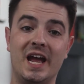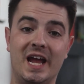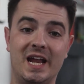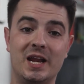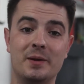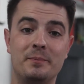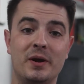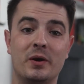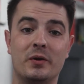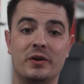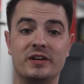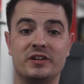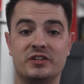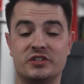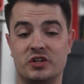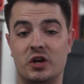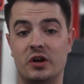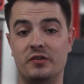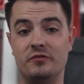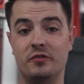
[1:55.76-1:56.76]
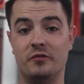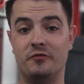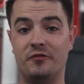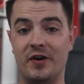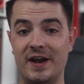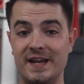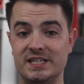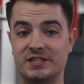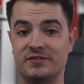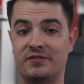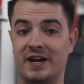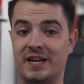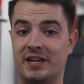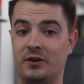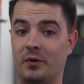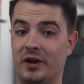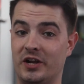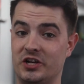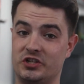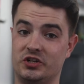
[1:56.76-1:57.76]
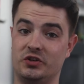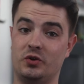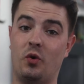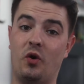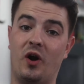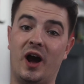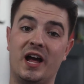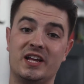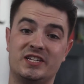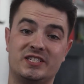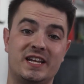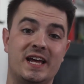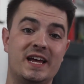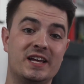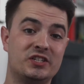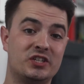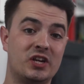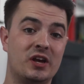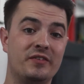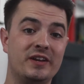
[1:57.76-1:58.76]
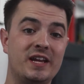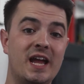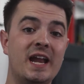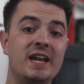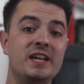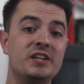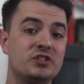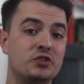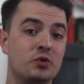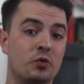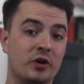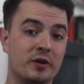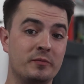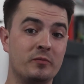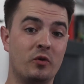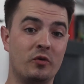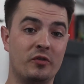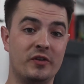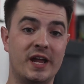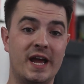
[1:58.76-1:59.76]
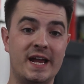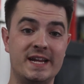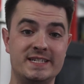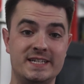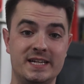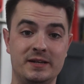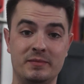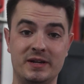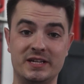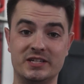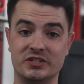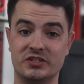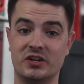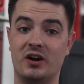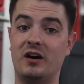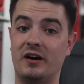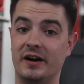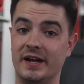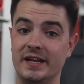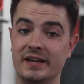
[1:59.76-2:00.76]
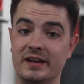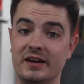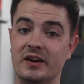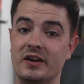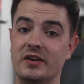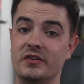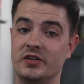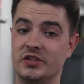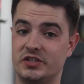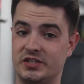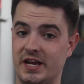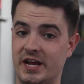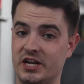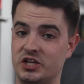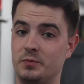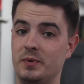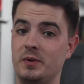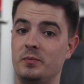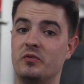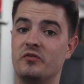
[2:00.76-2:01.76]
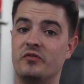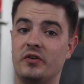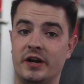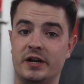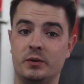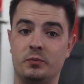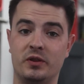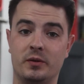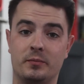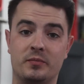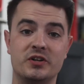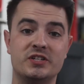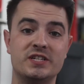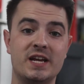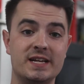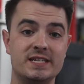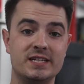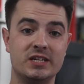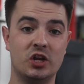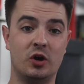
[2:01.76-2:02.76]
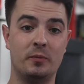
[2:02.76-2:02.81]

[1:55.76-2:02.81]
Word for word: In a building designed for phased evacuation or a stair serving any storey more than 18 metres high, the stair should be provided with a protected